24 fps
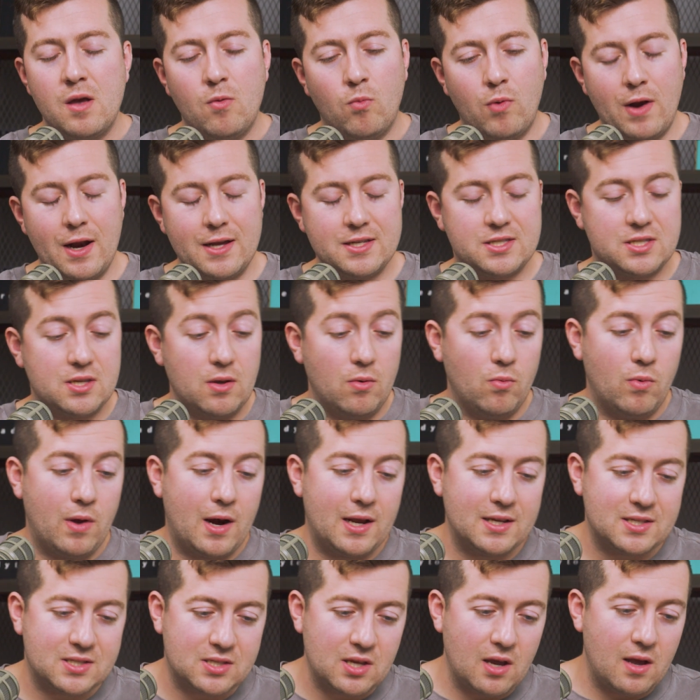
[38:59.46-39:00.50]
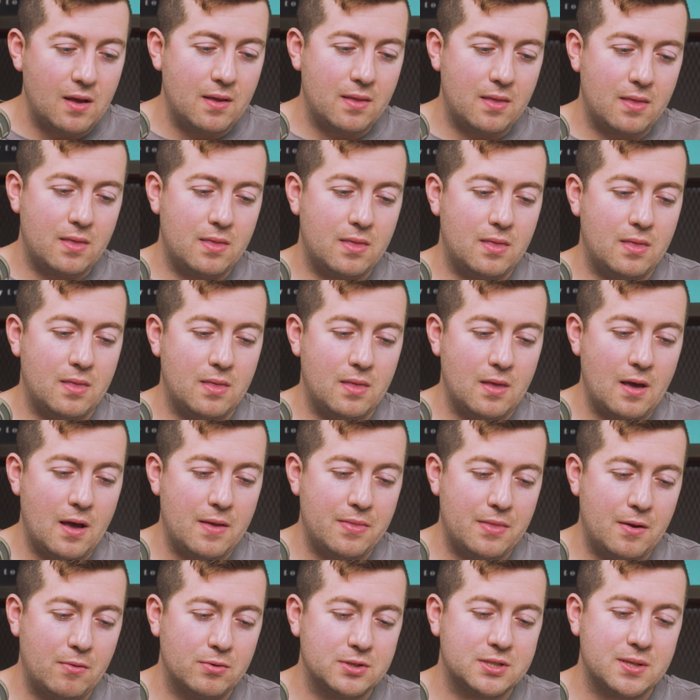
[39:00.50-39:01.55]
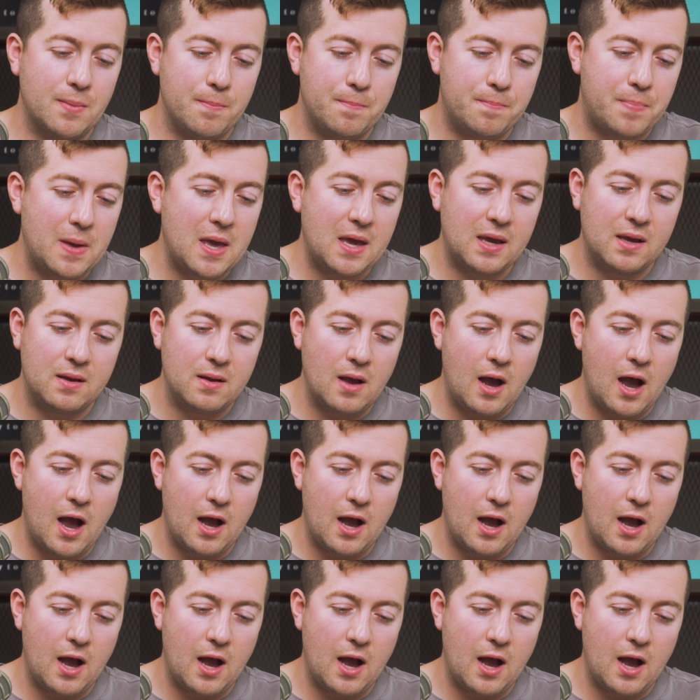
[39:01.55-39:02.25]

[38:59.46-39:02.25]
When I saw there were some big